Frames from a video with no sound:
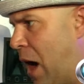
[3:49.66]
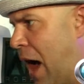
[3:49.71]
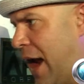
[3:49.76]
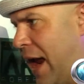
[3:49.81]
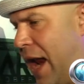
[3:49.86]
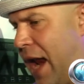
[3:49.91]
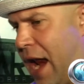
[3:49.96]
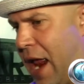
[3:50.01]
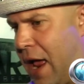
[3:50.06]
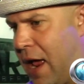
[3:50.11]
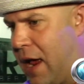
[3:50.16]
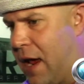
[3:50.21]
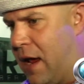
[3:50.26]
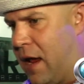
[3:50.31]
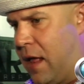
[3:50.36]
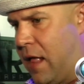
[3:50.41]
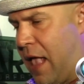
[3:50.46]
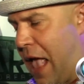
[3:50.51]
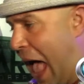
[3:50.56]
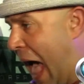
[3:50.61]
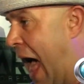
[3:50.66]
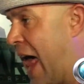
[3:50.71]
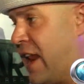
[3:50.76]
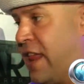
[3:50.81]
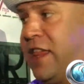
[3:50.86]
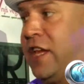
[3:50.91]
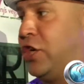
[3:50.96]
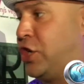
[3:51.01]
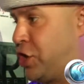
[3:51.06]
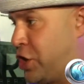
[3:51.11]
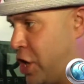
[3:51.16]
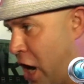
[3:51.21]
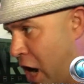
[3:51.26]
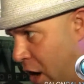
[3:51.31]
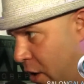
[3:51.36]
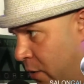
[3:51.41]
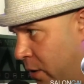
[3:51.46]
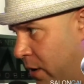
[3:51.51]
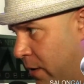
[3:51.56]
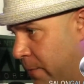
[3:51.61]
wanted out of the
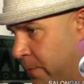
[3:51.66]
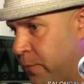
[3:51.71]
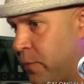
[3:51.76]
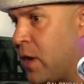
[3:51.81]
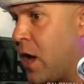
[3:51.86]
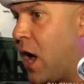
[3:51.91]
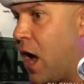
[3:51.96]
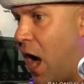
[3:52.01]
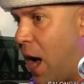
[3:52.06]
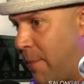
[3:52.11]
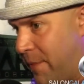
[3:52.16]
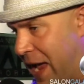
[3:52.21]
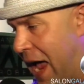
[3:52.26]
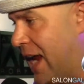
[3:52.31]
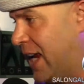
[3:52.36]
show. I'm